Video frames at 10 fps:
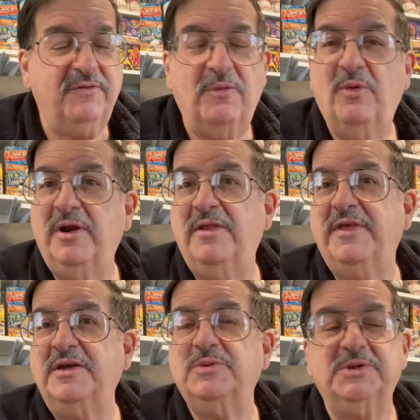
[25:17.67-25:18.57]
And one of the
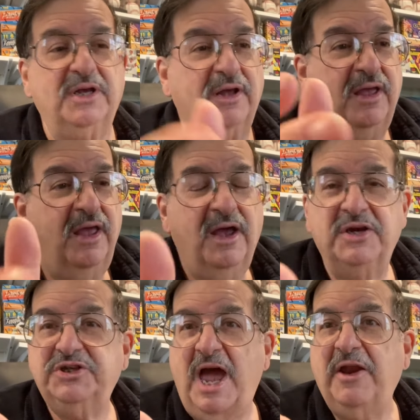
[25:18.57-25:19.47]
things was like a
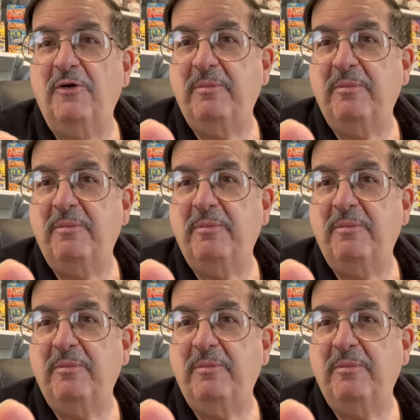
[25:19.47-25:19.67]
shadow